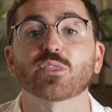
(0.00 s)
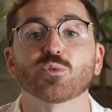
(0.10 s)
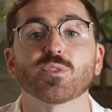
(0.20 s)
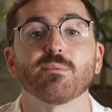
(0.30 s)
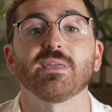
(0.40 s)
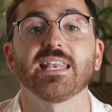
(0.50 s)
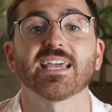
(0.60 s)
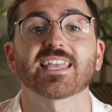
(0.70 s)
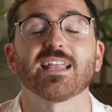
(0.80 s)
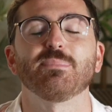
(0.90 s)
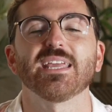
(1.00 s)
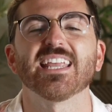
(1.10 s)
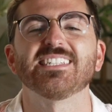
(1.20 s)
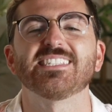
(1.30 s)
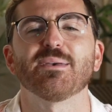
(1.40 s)
through the media can
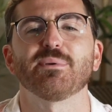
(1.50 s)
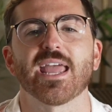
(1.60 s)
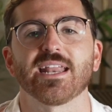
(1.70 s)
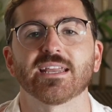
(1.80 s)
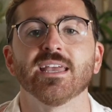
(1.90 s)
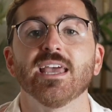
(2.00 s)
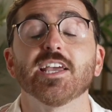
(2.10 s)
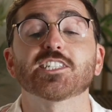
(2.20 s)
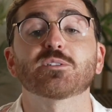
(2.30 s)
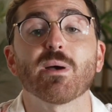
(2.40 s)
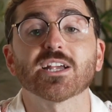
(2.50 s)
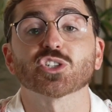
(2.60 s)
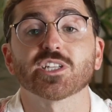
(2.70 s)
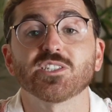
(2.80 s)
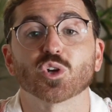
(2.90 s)
be intimidating,
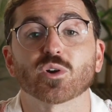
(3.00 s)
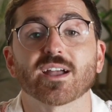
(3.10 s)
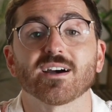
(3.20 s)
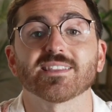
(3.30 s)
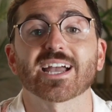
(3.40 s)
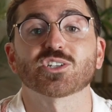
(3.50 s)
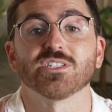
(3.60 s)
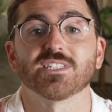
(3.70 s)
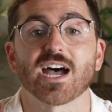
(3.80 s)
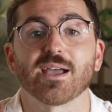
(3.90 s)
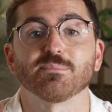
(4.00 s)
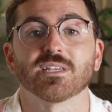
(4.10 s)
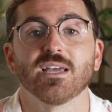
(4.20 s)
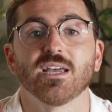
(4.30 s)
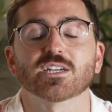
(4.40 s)
especially during election
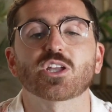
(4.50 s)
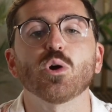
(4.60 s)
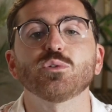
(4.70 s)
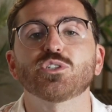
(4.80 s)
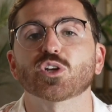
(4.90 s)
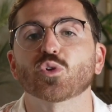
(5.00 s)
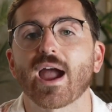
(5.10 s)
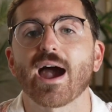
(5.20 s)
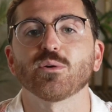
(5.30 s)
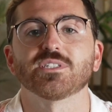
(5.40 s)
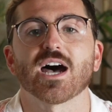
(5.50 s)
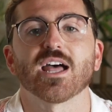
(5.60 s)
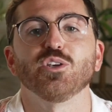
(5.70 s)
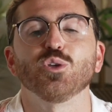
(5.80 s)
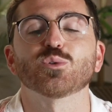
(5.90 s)
times. Go to
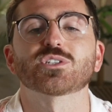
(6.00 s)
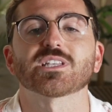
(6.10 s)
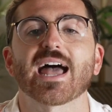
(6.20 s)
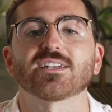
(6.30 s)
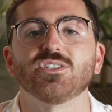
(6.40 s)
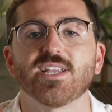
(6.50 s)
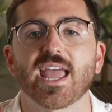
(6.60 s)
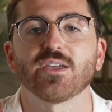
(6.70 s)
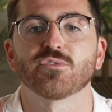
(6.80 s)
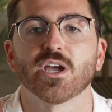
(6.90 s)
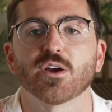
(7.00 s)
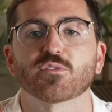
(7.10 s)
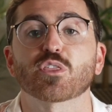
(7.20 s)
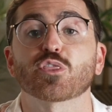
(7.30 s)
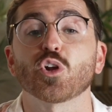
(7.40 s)
ground.news/Dave
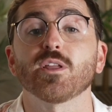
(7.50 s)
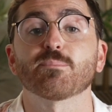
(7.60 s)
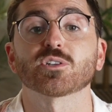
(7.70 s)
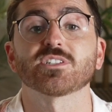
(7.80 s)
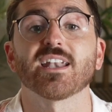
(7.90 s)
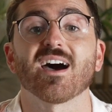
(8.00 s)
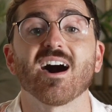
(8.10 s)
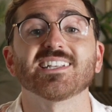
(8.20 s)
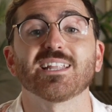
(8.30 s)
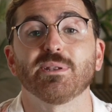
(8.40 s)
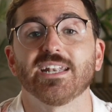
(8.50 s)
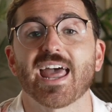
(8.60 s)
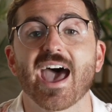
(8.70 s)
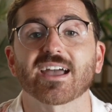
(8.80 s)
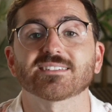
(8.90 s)
for 30%
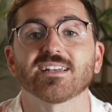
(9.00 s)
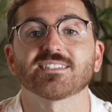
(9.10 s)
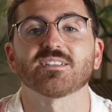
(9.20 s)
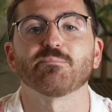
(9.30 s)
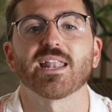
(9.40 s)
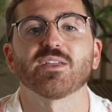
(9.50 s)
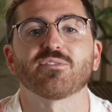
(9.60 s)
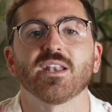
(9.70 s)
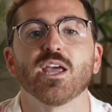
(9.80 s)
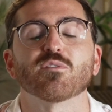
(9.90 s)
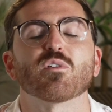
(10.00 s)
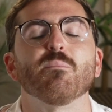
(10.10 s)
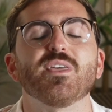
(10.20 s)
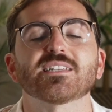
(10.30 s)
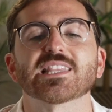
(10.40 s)
unlimited access to benefit
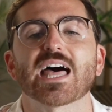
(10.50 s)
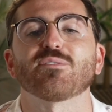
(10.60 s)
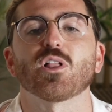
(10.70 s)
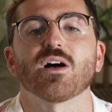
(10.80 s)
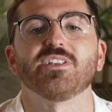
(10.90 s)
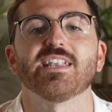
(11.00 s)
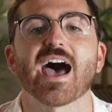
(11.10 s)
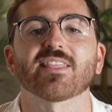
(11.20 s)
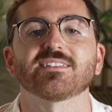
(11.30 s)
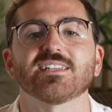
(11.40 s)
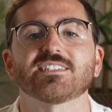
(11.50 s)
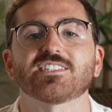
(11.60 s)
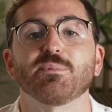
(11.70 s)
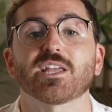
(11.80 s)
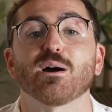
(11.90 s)
from this level of analysis
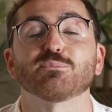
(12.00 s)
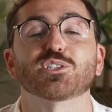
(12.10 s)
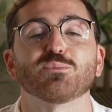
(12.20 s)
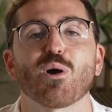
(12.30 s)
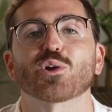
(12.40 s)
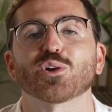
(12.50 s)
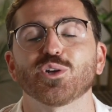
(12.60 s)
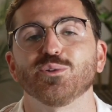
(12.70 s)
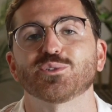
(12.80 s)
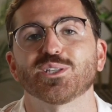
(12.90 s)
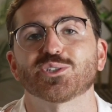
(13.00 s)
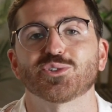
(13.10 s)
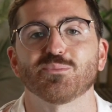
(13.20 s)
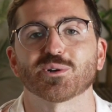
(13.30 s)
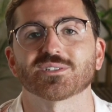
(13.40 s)
to become smarter news
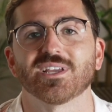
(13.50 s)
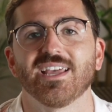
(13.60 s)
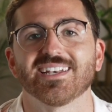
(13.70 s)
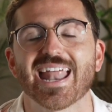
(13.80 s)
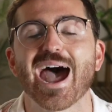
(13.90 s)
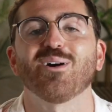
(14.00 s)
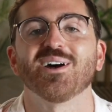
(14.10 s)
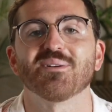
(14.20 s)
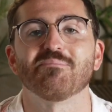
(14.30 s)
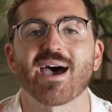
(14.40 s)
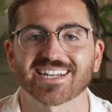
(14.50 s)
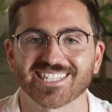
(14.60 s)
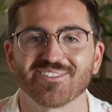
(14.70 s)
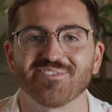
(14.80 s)
consumers. Now, back to the